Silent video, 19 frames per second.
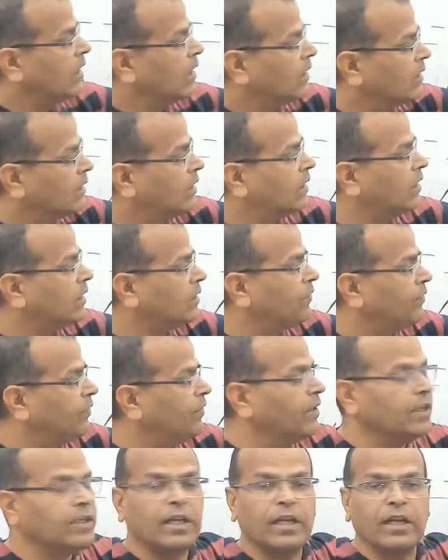this
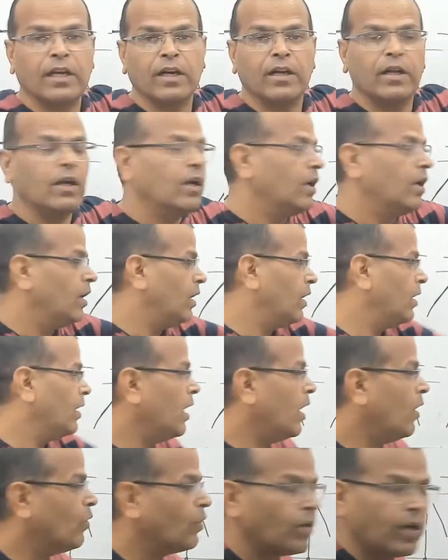filter,
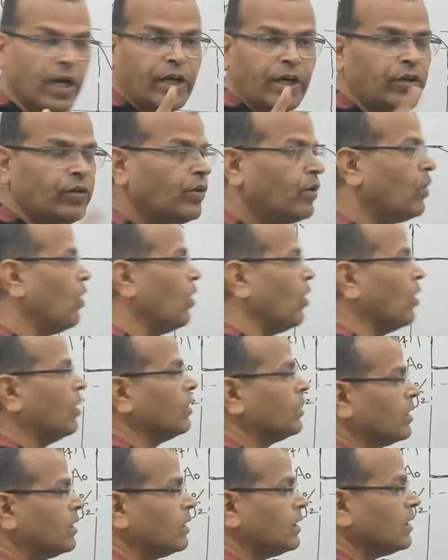now try to recall,
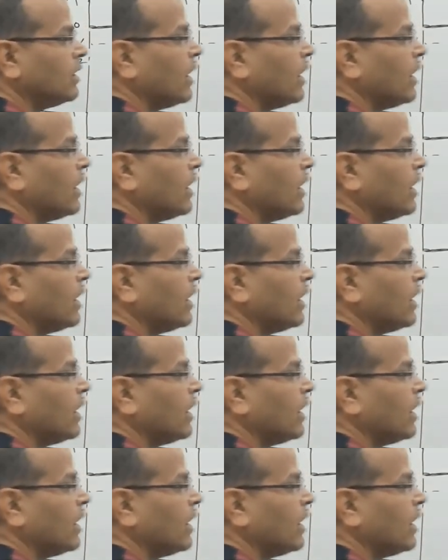this is